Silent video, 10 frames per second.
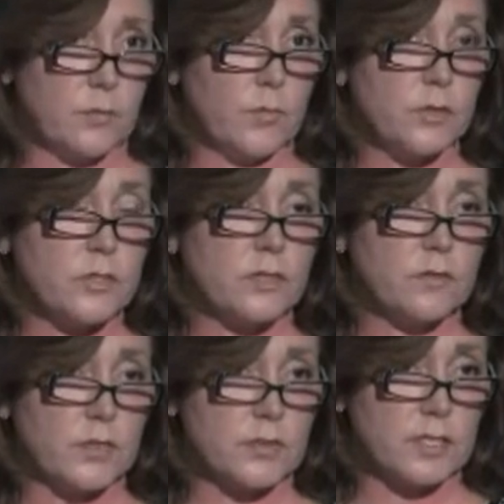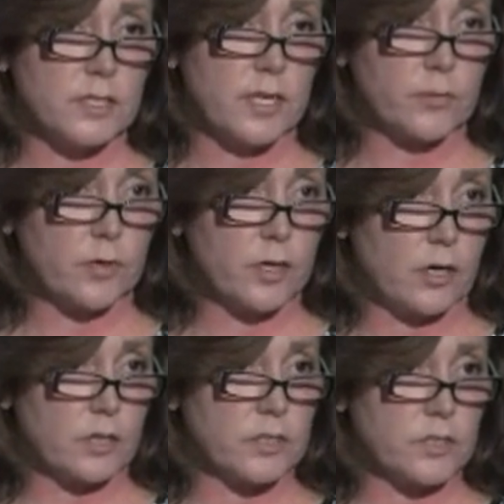Most of those contemporary
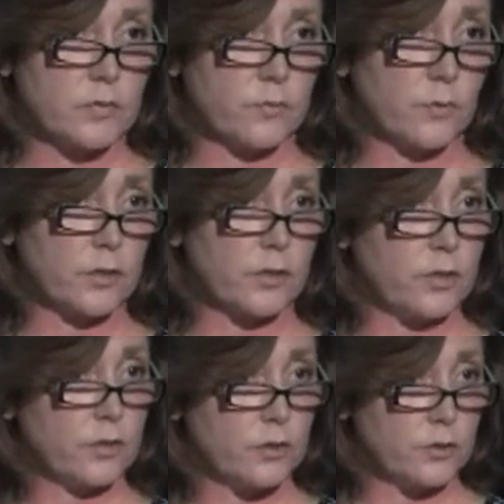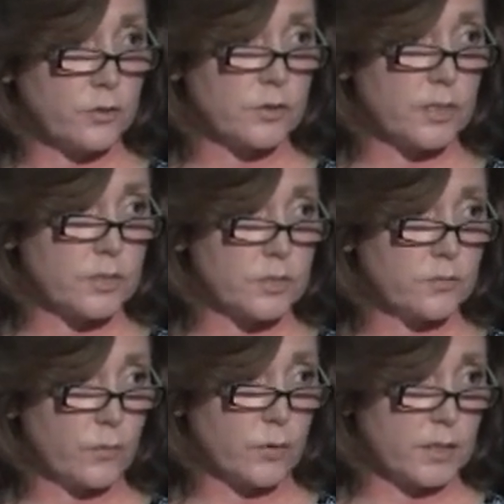artists for the thirties,
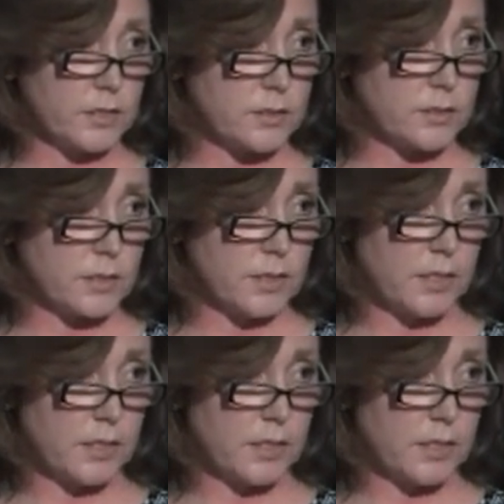forties,